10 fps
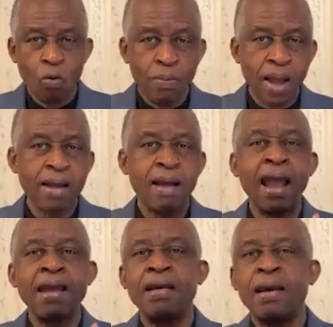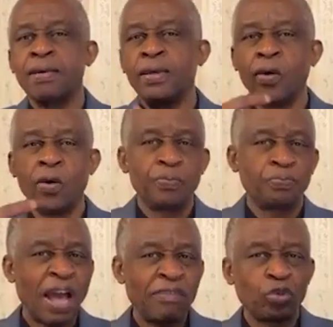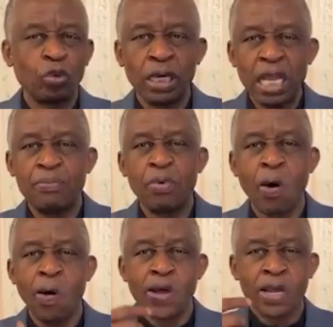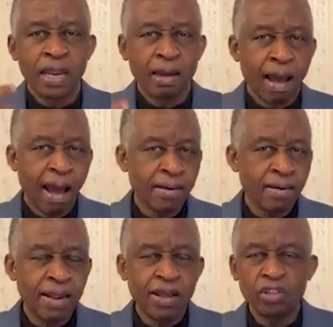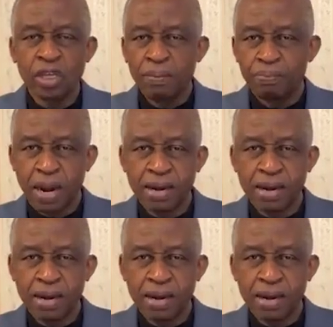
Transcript: womankind, you know, have to labor in hardness,